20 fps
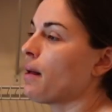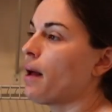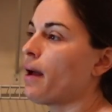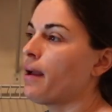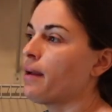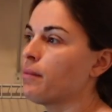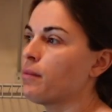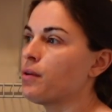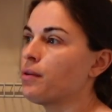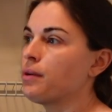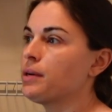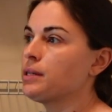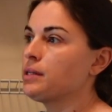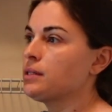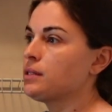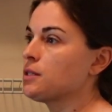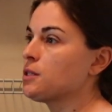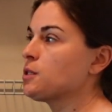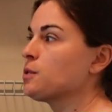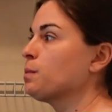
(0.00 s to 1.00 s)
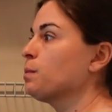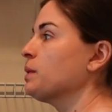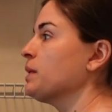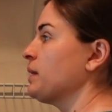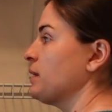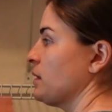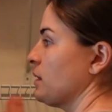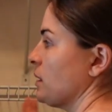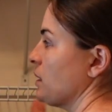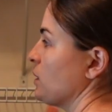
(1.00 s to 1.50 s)
I'm going to
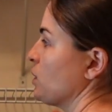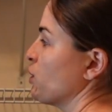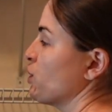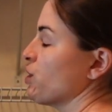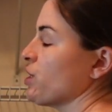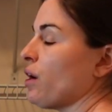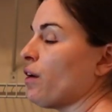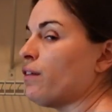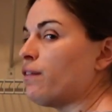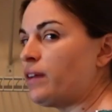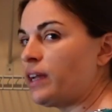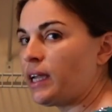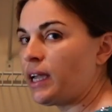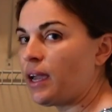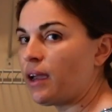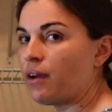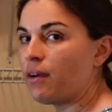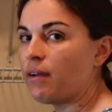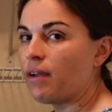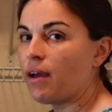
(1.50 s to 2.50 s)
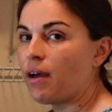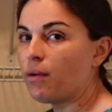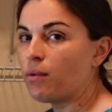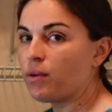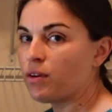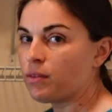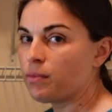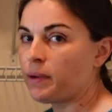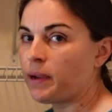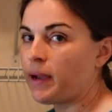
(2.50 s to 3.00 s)
split the shelving area
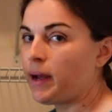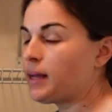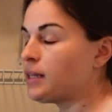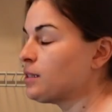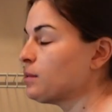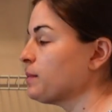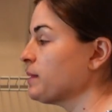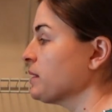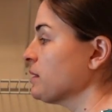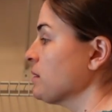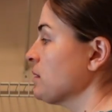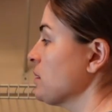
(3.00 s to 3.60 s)
with my husband.